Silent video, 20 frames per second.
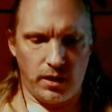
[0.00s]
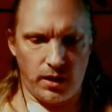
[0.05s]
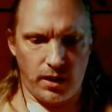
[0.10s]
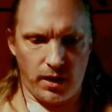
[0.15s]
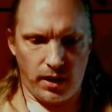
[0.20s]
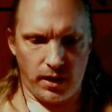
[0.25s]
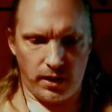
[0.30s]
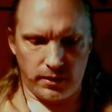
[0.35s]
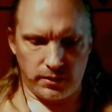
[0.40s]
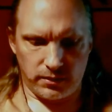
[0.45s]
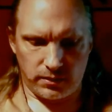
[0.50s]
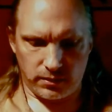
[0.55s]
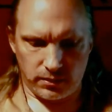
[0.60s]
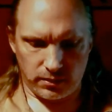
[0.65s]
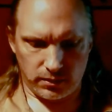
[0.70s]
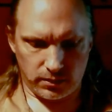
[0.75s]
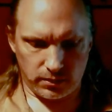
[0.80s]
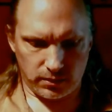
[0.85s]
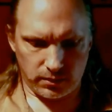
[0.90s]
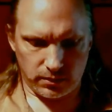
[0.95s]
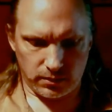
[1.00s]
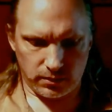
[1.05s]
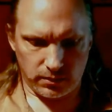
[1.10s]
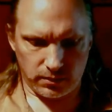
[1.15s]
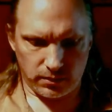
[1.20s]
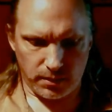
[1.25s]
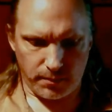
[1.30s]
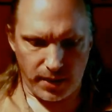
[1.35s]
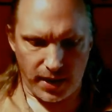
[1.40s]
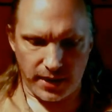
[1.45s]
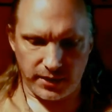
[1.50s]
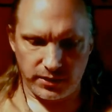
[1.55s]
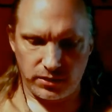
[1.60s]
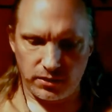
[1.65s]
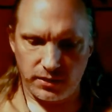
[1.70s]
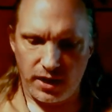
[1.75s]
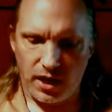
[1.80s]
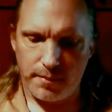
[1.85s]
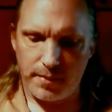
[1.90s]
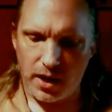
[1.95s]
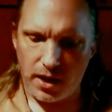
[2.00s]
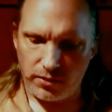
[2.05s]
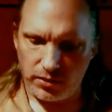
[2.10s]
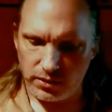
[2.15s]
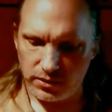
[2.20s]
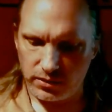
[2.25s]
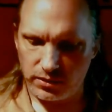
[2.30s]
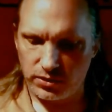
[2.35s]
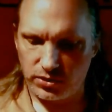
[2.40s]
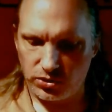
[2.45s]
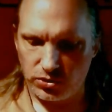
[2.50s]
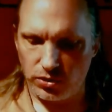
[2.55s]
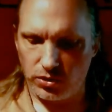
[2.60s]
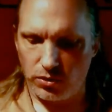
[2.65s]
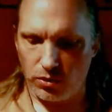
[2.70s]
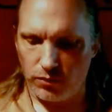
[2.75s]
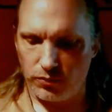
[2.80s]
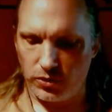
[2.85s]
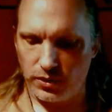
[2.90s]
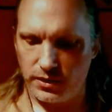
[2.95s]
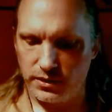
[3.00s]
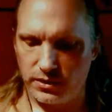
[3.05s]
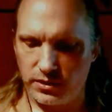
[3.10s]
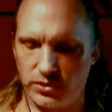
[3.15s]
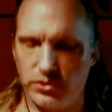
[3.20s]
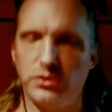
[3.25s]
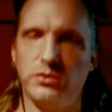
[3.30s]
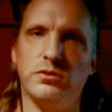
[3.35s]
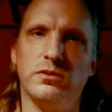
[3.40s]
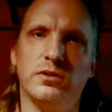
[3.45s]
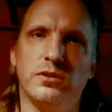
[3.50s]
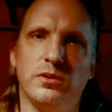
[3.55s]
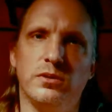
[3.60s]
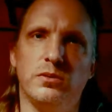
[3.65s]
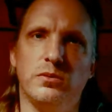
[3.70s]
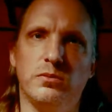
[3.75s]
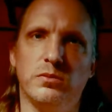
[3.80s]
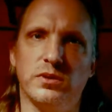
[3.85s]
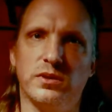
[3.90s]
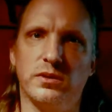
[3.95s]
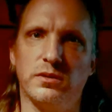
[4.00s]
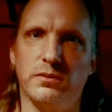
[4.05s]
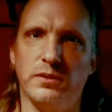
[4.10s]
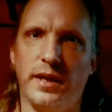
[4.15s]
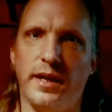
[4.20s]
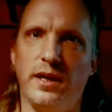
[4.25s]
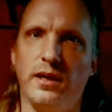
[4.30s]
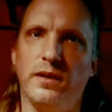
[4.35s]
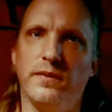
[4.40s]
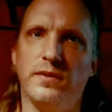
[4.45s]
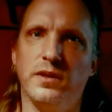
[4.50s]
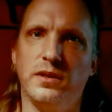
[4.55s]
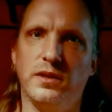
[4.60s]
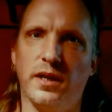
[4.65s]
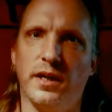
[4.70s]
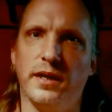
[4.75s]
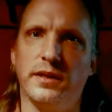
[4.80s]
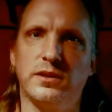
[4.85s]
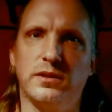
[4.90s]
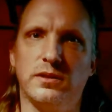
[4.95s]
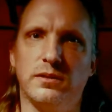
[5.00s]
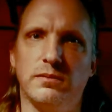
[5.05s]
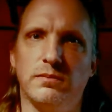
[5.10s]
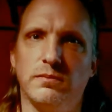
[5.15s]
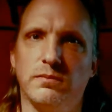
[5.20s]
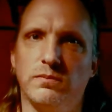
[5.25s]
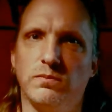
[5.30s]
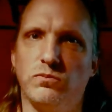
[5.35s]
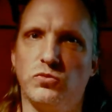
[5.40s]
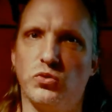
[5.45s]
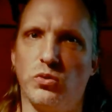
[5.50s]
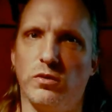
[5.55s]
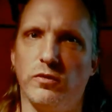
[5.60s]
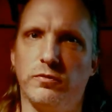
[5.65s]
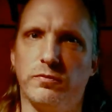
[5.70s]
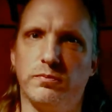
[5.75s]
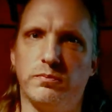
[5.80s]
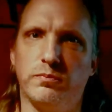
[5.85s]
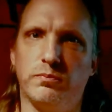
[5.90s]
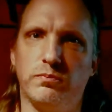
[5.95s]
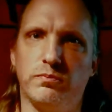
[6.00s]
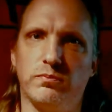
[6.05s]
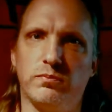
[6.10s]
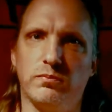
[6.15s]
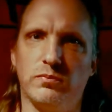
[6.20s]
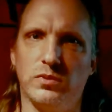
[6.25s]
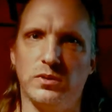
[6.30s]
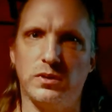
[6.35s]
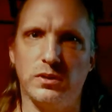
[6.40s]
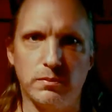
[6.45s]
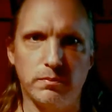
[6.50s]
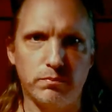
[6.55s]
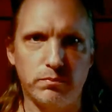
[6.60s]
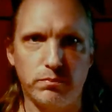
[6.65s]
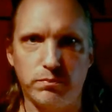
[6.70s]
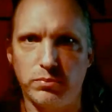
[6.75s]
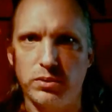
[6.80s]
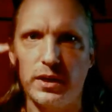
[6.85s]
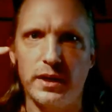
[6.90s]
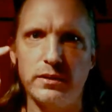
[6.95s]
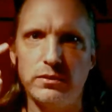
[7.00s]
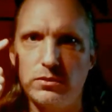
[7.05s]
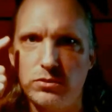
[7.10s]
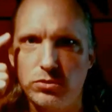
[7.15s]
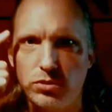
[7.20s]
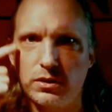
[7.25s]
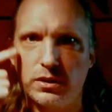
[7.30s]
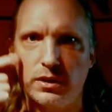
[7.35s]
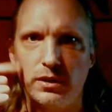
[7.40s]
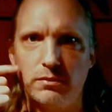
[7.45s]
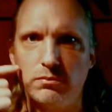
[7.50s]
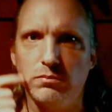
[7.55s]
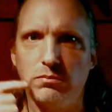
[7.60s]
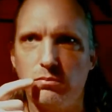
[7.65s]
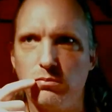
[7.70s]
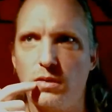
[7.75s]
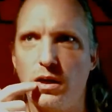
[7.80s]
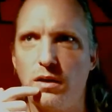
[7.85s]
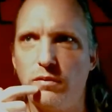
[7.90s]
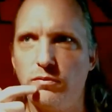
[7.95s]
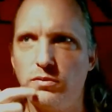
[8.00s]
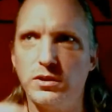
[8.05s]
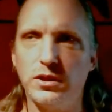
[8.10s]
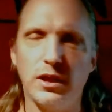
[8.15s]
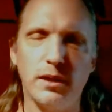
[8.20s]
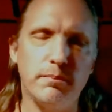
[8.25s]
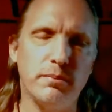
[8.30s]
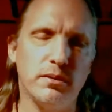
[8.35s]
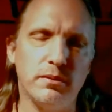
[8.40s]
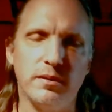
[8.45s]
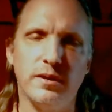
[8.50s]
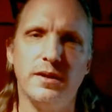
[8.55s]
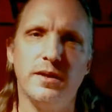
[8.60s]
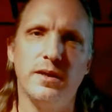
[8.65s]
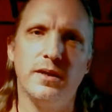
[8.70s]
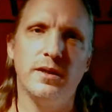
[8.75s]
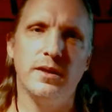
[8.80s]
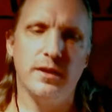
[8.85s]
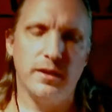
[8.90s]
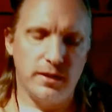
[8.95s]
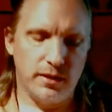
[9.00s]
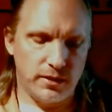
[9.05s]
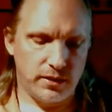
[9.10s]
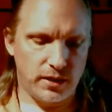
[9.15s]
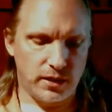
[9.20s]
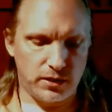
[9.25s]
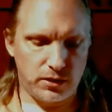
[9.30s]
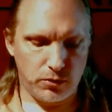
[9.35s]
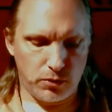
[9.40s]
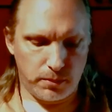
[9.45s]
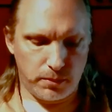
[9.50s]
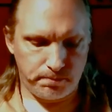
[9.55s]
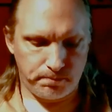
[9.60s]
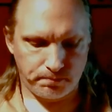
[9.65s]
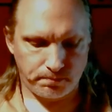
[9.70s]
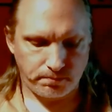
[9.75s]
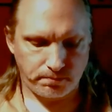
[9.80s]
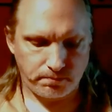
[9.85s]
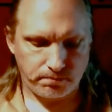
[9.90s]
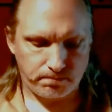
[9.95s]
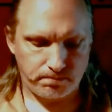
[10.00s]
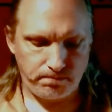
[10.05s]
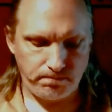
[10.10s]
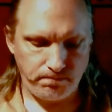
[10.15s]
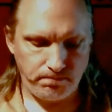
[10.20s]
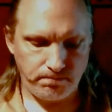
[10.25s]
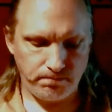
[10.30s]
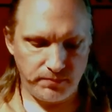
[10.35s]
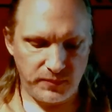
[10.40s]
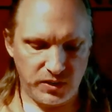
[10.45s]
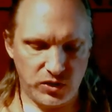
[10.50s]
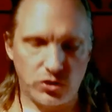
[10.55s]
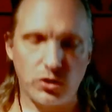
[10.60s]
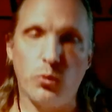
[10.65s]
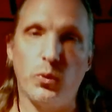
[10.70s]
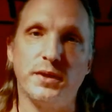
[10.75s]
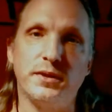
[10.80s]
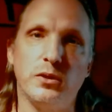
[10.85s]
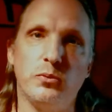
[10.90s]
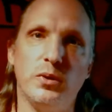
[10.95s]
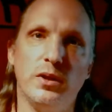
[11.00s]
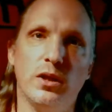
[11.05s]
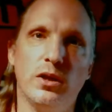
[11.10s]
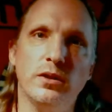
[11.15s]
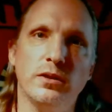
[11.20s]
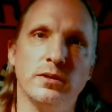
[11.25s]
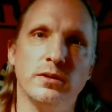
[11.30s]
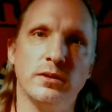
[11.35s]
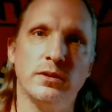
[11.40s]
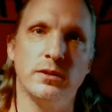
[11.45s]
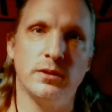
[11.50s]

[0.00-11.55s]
And the master came out and stood over his student, who was laying in the dust, sort of little blood trickling out of his lip, and says to him, so what did we learn?